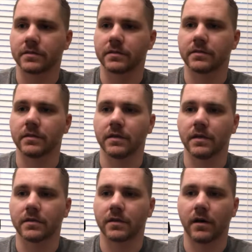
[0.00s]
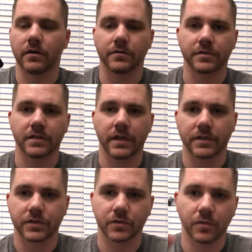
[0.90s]
This is the Tahoe
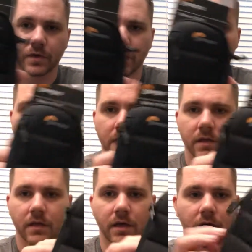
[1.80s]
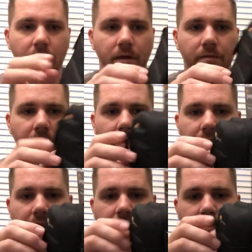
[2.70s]
CS20
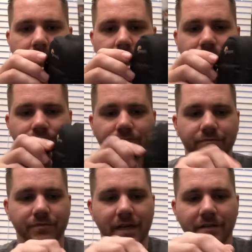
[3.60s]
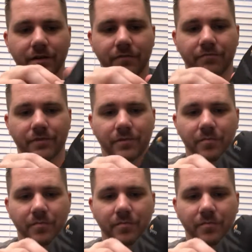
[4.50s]
camera case. It has enough little